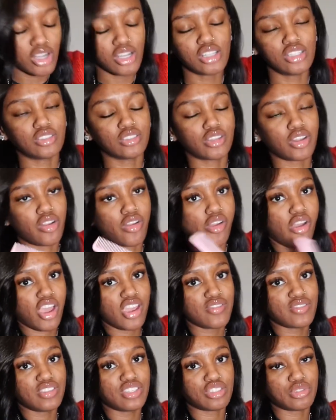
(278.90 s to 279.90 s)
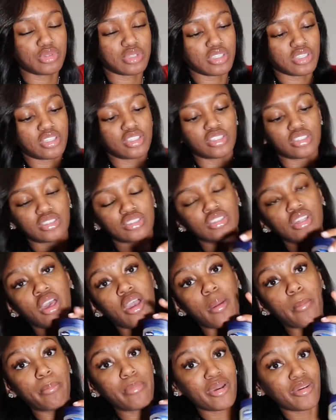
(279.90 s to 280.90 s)
Oh, I didn't realize what's in here.
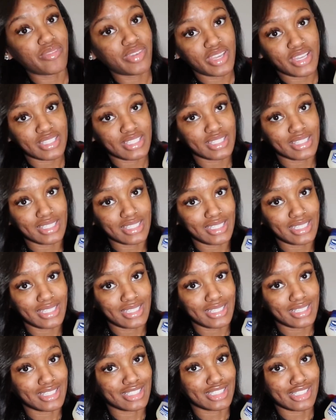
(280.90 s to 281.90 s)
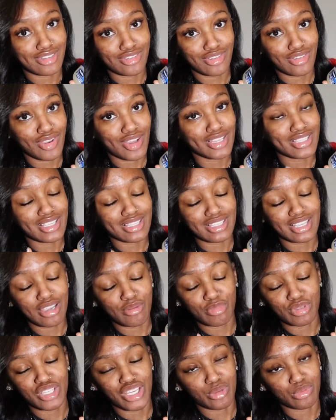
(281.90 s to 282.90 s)
My Vaseline, because y'all know, as I said,
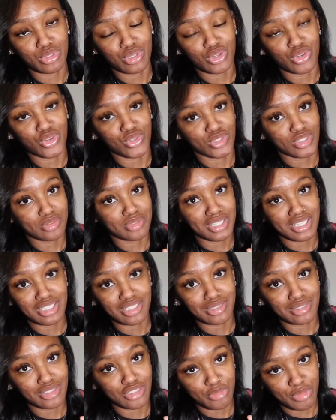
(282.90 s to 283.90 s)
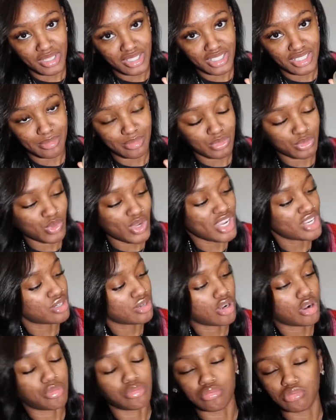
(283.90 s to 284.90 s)
I'm a chapstick girl. Sometimes I use this on my lips. Why?
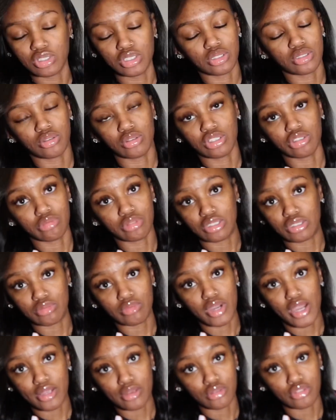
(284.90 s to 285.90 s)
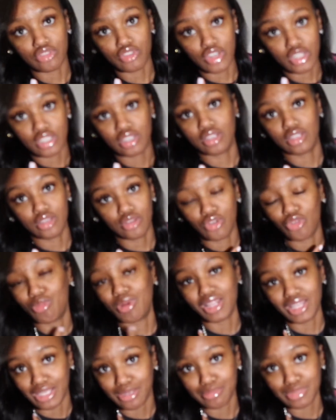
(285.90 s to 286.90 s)
Oh, this is the only reason why I use Vaseline on
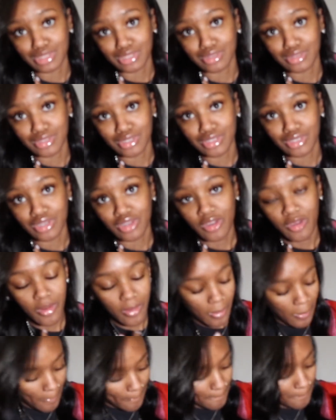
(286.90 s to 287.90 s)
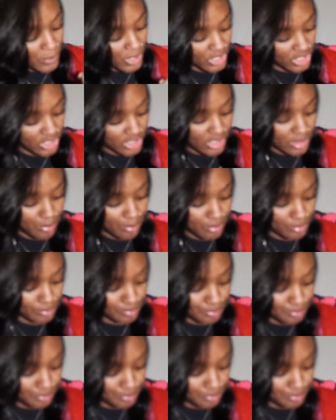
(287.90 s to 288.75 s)
my lips. But